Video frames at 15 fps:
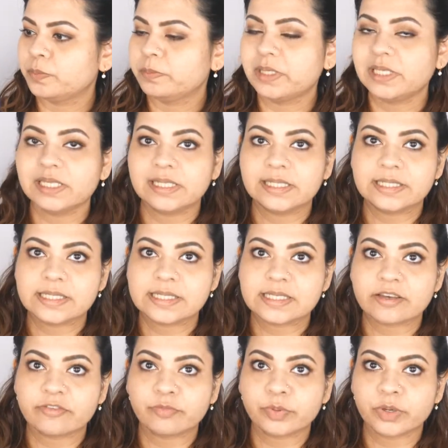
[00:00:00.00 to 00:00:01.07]

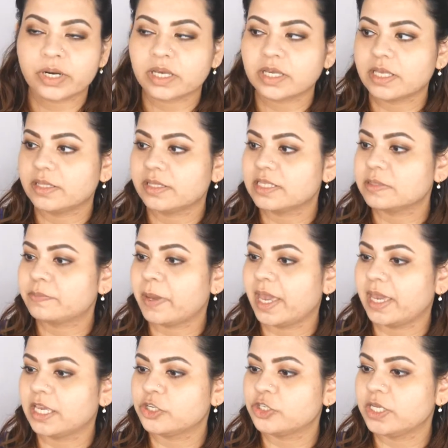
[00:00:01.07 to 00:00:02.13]
milliliters of product in this
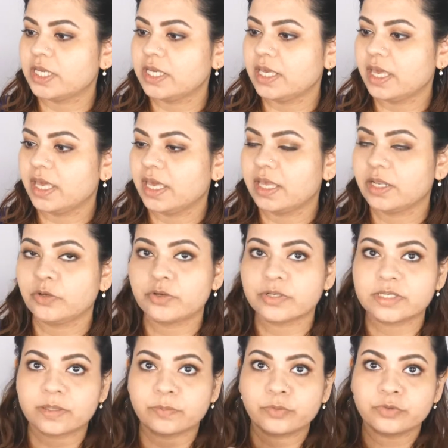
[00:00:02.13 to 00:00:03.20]
packaging, and you're
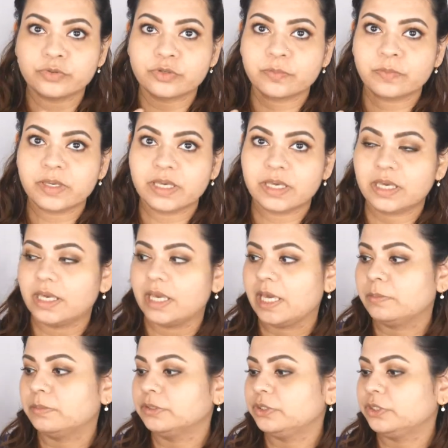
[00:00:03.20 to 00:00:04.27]
supposed to be
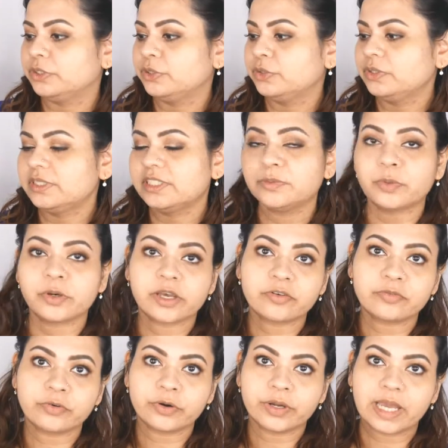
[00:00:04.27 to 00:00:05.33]
able to use this
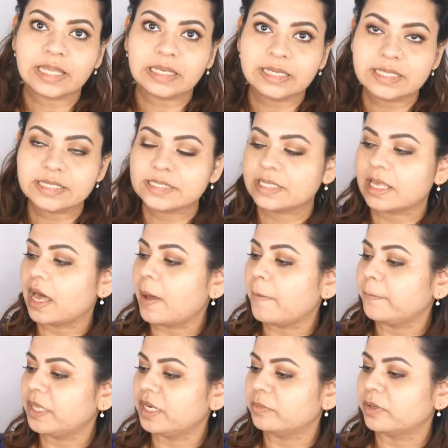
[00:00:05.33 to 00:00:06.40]
product for at least
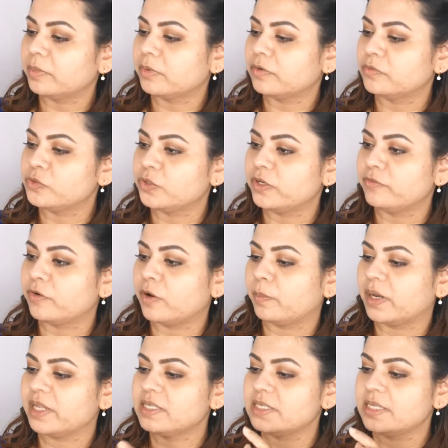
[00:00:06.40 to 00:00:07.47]
a minimum of 24
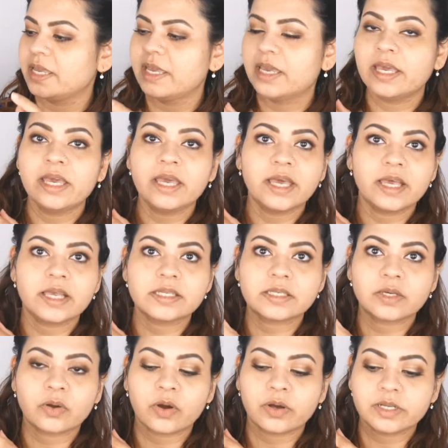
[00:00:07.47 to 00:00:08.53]
months as
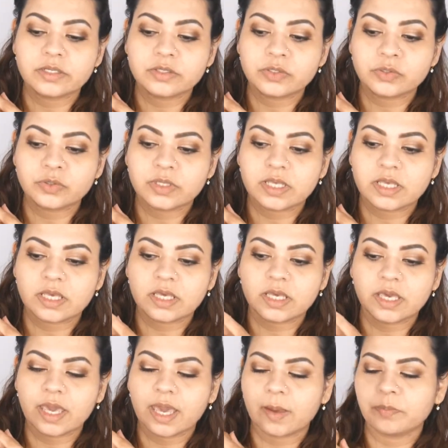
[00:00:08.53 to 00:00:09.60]
accordance to the
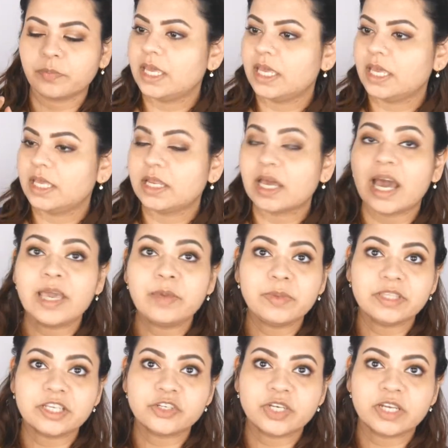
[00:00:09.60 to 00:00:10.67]
cap. And I'm
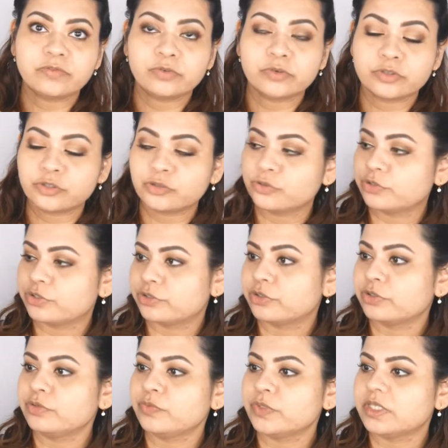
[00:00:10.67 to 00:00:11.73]
in the shade
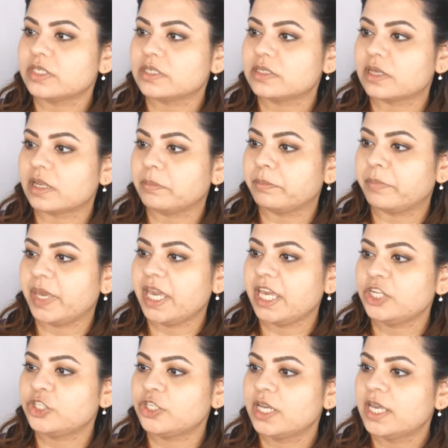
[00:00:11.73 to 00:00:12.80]
420, which is Sun
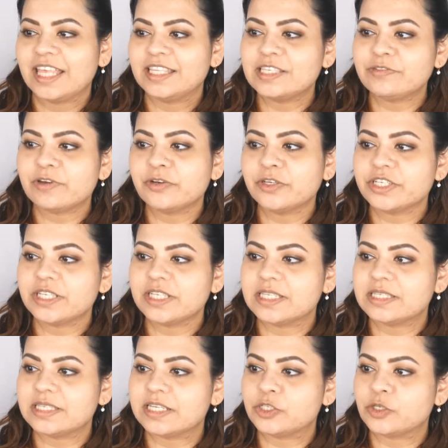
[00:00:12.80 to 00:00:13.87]
Beige, and this foundation
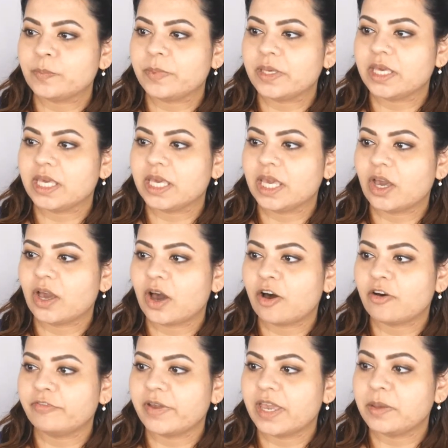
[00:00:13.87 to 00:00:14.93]
is said to be
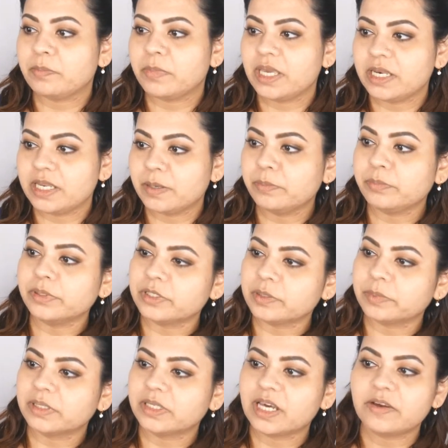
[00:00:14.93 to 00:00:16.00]
of a medium
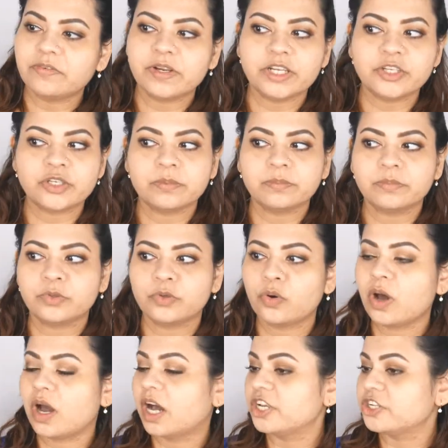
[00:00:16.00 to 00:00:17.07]
buildable coverage, no
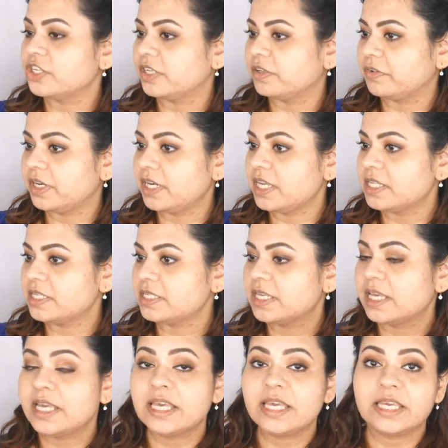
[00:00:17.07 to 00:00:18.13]
harsh ingredients.
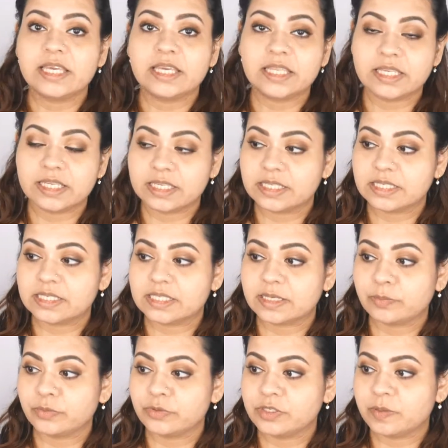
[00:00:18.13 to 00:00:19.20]
It is
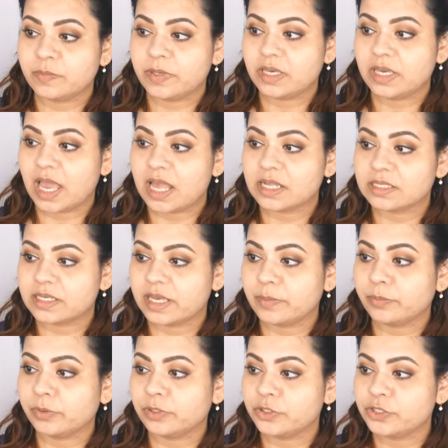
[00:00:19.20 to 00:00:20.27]
supposed to be
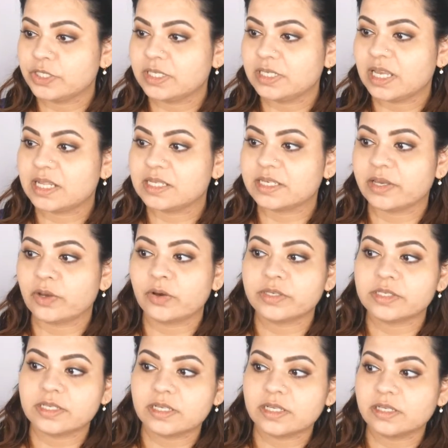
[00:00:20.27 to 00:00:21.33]
anti-pollution,
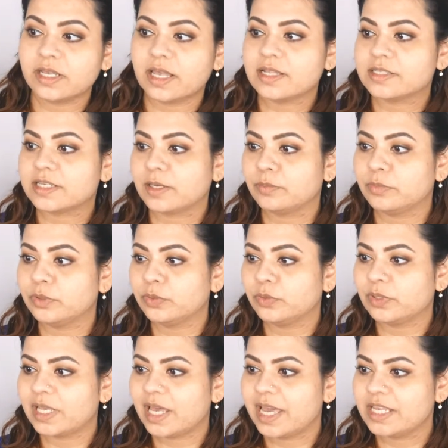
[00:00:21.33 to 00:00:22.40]
antioxidant,
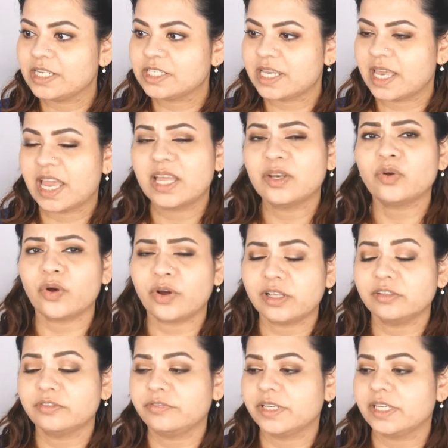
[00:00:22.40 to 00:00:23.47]
anti-blue light, and
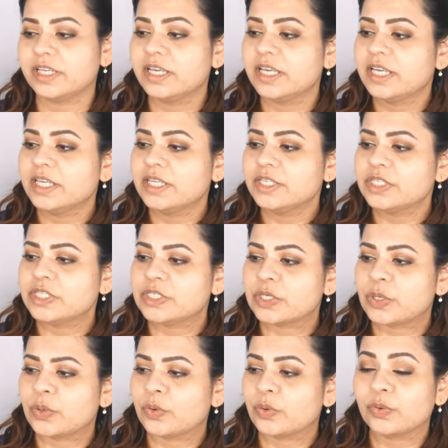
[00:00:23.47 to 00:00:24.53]
oil-free.
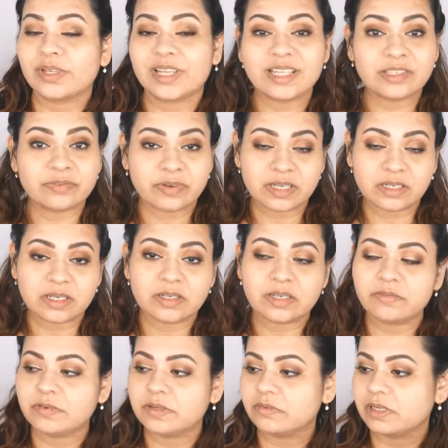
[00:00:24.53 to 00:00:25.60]
So let's find out
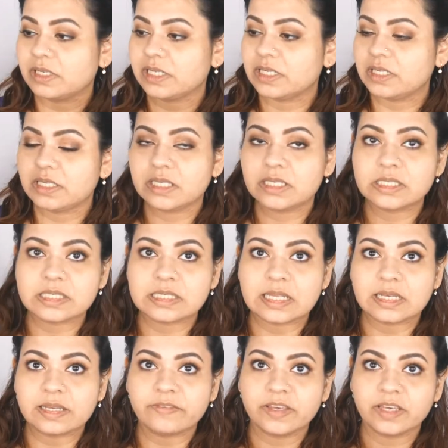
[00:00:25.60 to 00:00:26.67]
if it really is
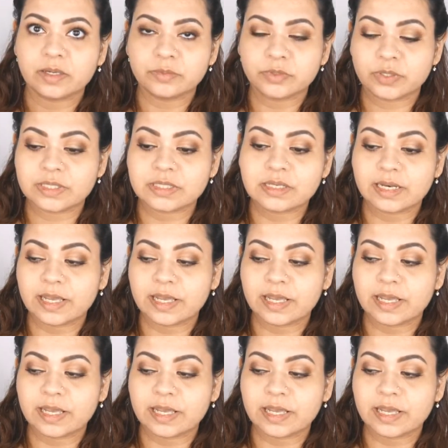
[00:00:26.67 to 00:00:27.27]
living up to its